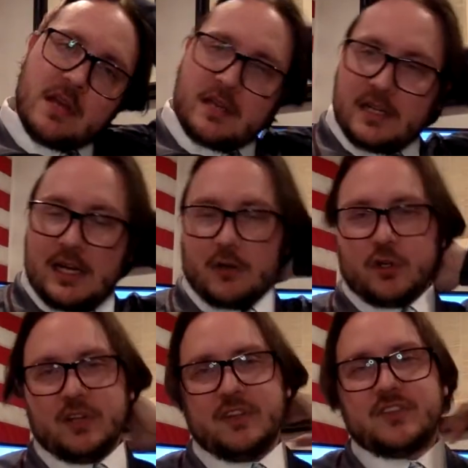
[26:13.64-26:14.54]
Now,
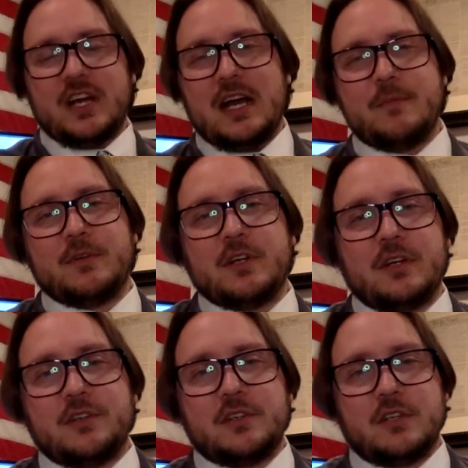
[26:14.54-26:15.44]
during this time,
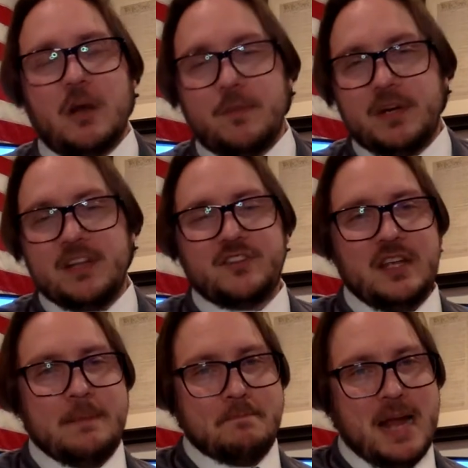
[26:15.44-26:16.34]
companies
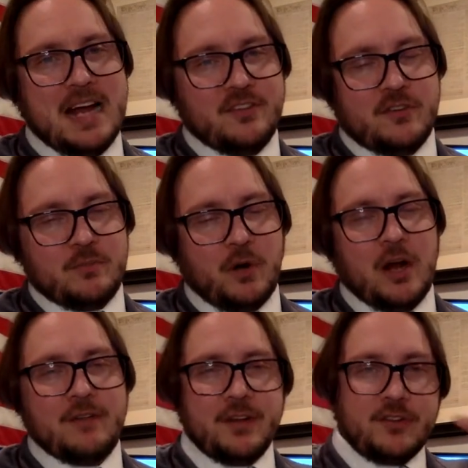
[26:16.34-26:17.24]
see massive
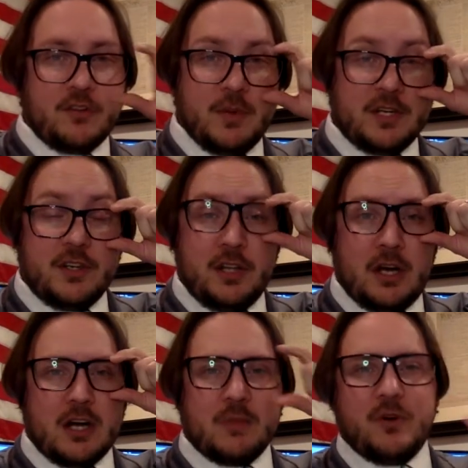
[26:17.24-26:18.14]
profits, especially the
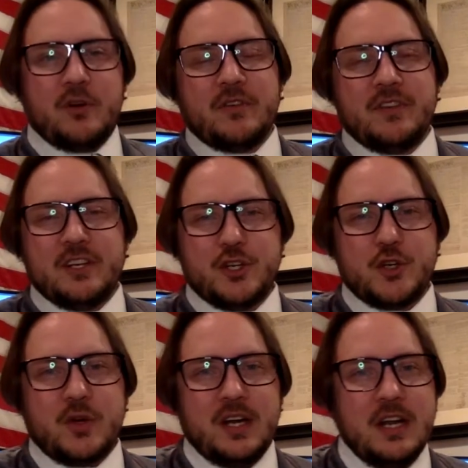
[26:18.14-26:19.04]
automotive
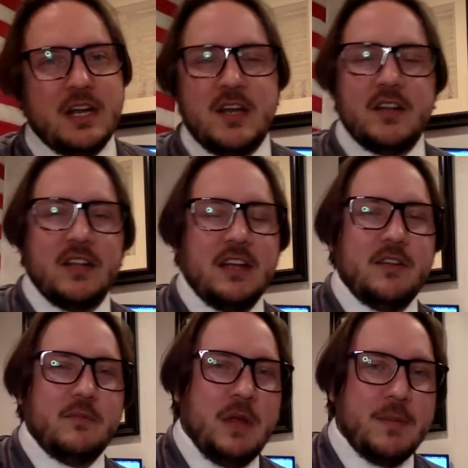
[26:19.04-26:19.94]
industry. They
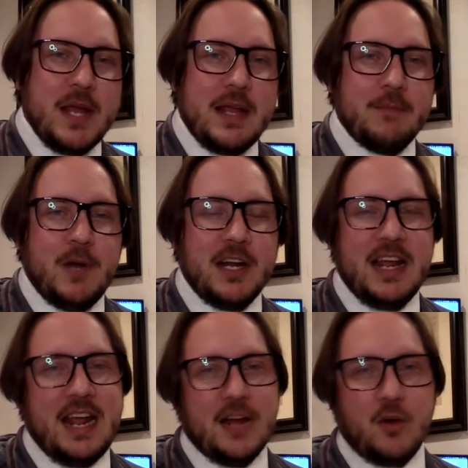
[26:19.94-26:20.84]
make money
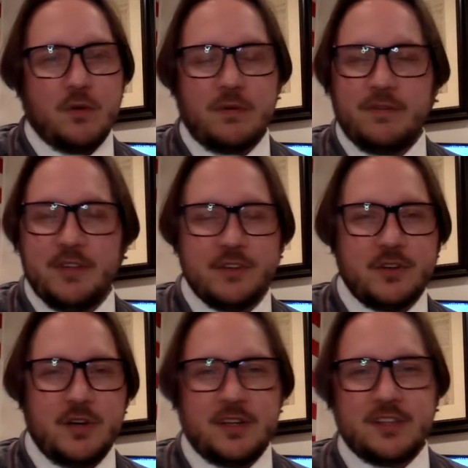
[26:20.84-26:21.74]
hand over fist
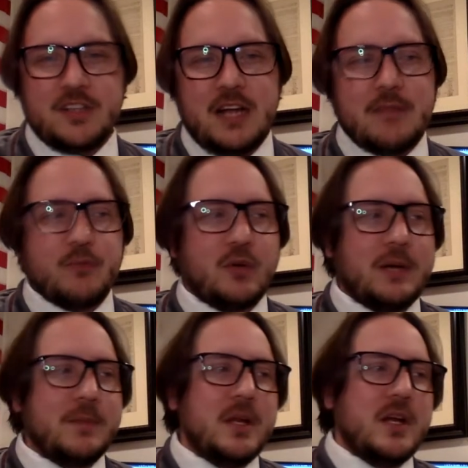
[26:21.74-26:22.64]
during this time
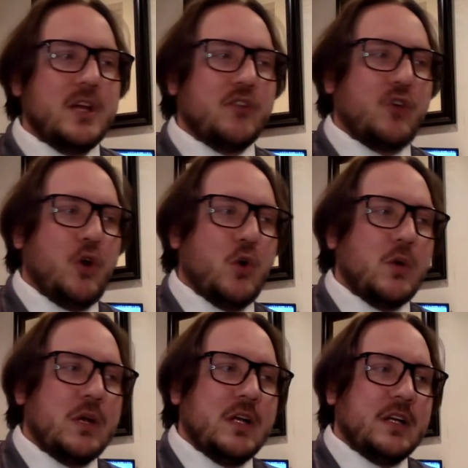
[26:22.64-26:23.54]
frame. So
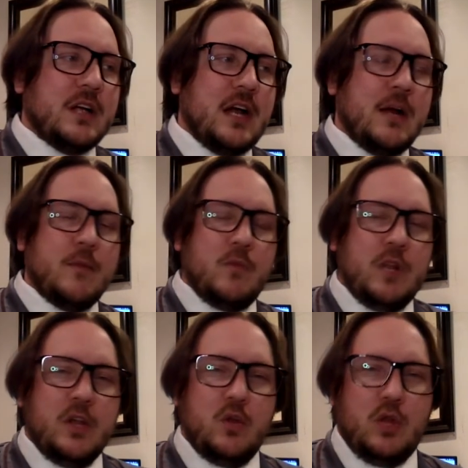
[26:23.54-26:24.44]
when
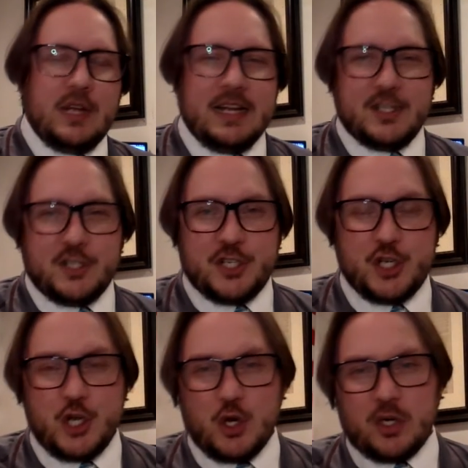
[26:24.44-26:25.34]
you look at just
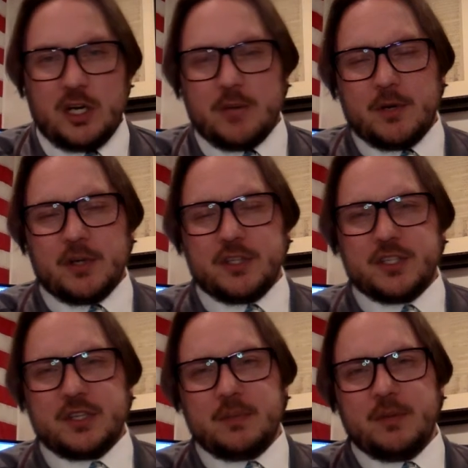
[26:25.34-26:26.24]
sheer numbers,
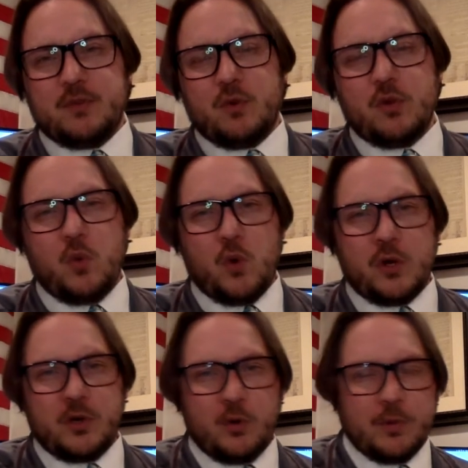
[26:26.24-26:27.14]
before the war,
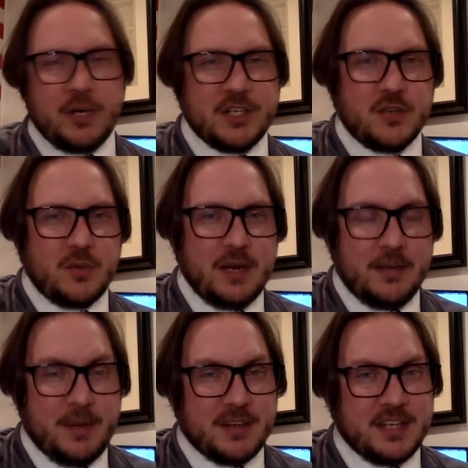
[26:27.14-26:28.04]
corporations were making
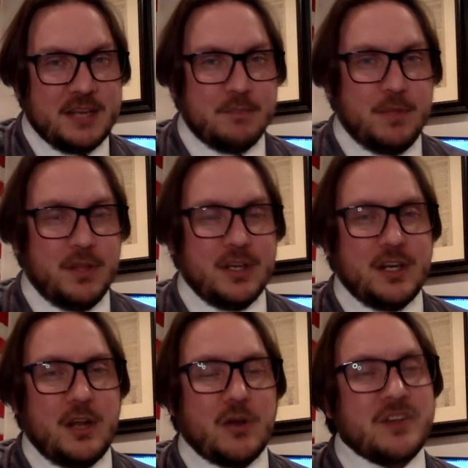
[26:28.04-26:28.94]
about $10 billion.
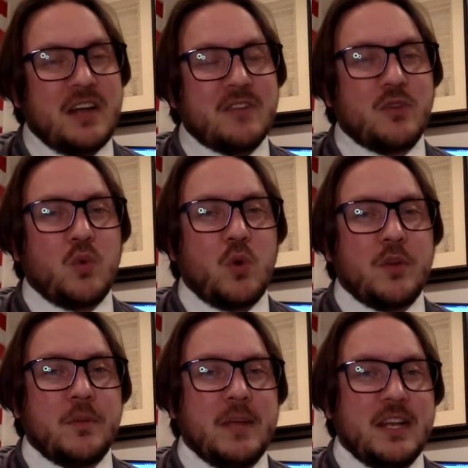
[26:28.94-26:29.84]
After the war,
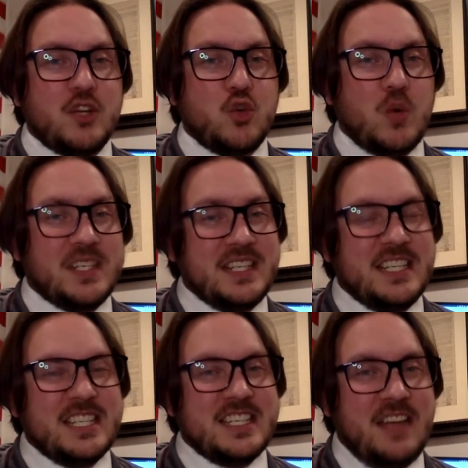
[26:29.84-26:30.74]
they're making
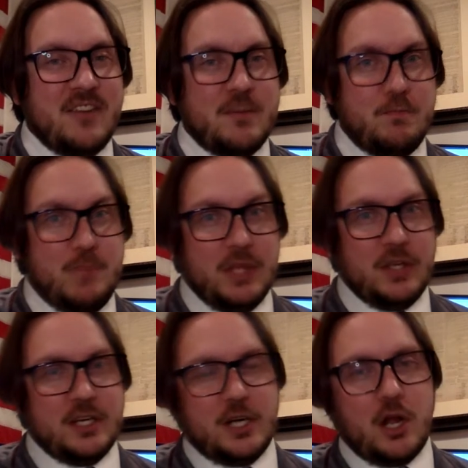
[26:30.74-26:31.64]
$27
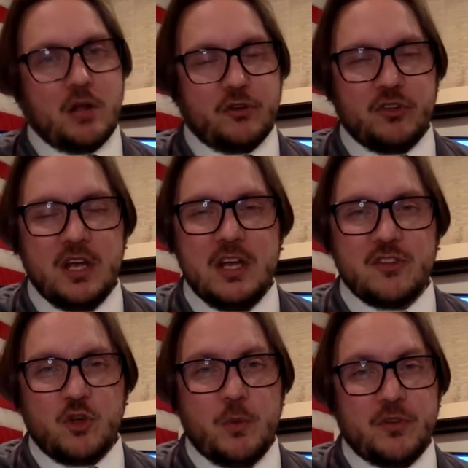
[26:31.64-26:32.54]
billion.
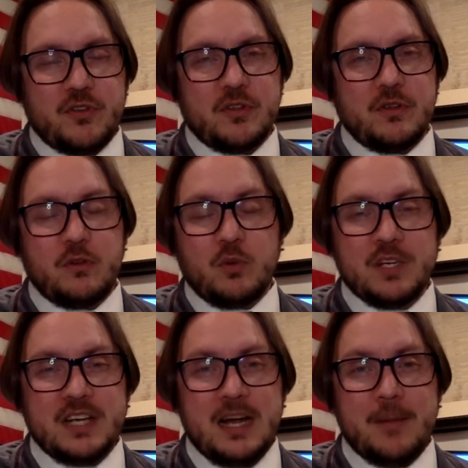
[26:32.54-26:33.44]
It's almost 3
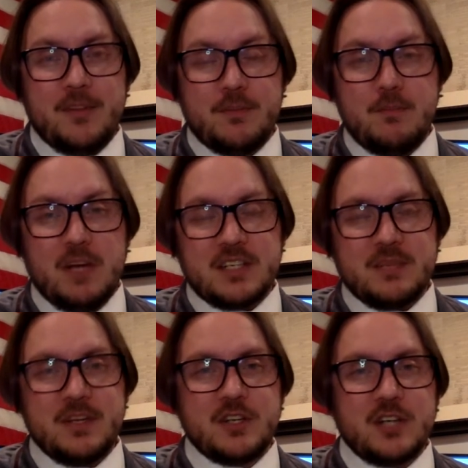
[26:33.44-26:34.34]
times as much. I
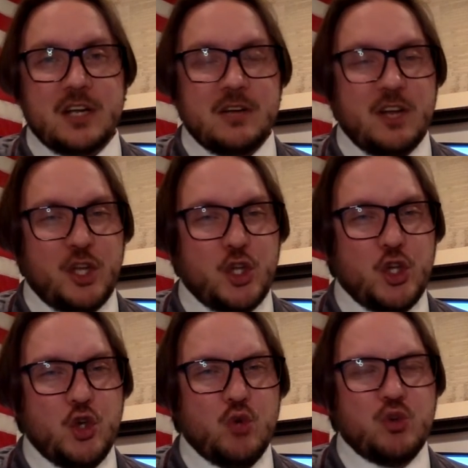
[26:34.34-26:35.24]
mean, you're talking a
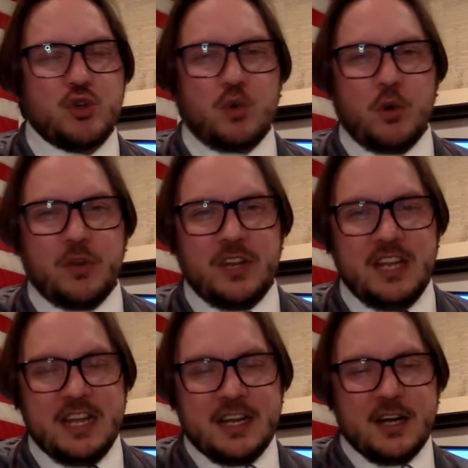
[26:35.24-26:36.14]
huge growth in
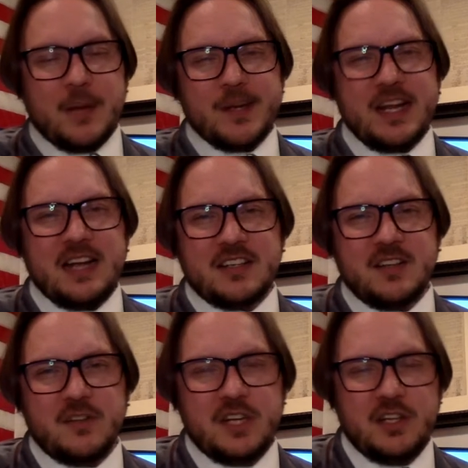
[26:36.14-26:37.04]
economic
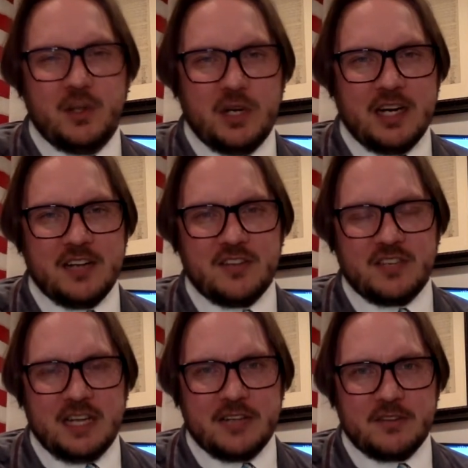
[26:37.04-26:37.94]
activity in the United
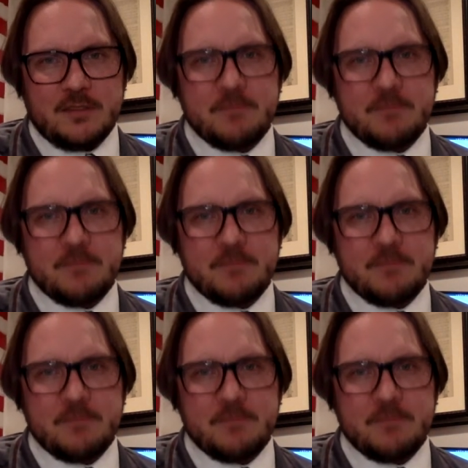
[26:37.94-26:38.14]
States.